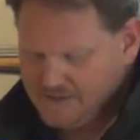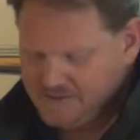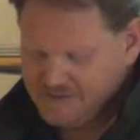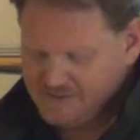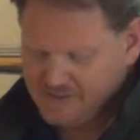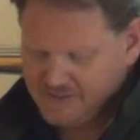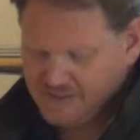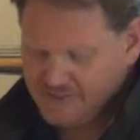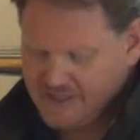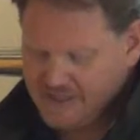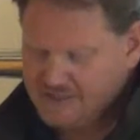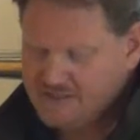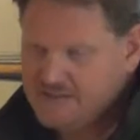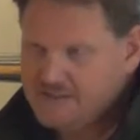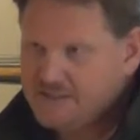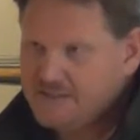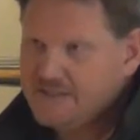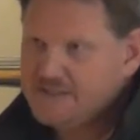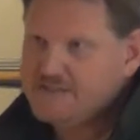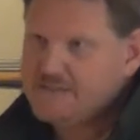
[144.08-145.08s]
So that
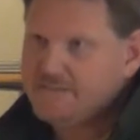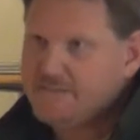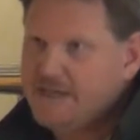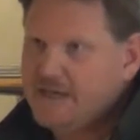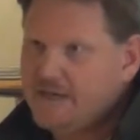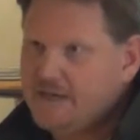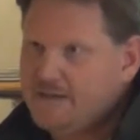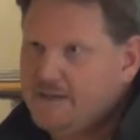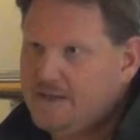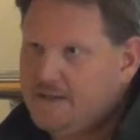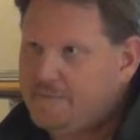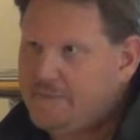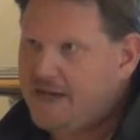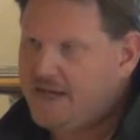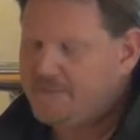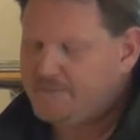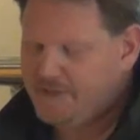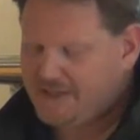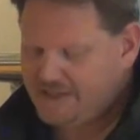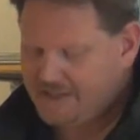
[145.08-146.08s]
took us
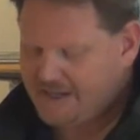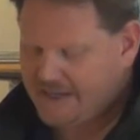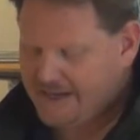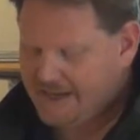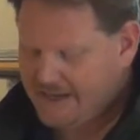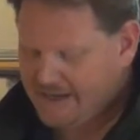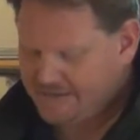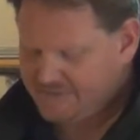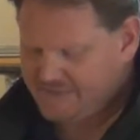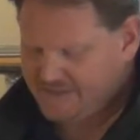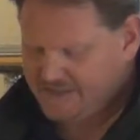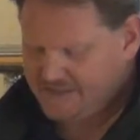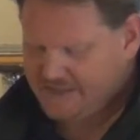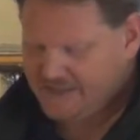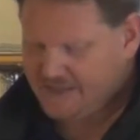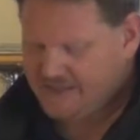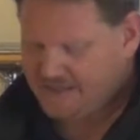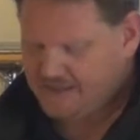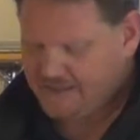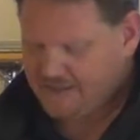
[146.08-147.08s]
about a month and a half to get
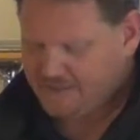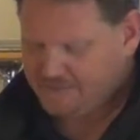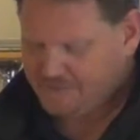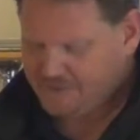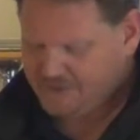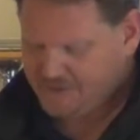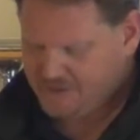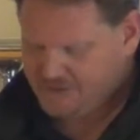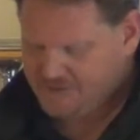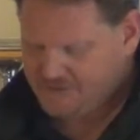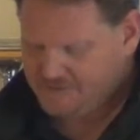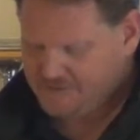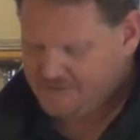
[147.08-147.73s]
that accomplished.